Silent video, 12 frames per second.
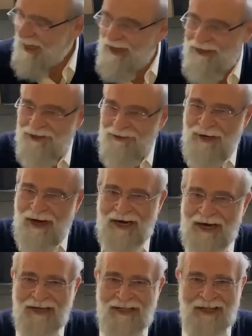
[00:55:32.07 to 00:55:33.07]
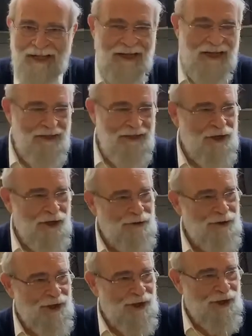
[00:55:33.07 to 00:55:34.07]
Azariah, in the
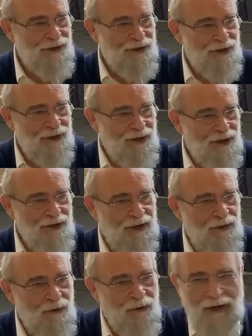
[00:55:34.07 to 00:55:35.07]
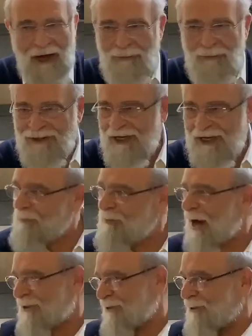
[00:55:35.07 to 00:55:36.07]
Kodesh, you had all, I would say, the
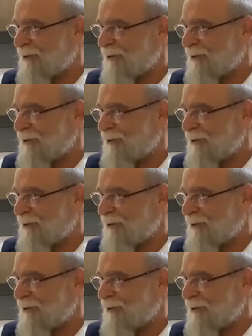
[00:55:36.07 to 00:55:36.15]
practical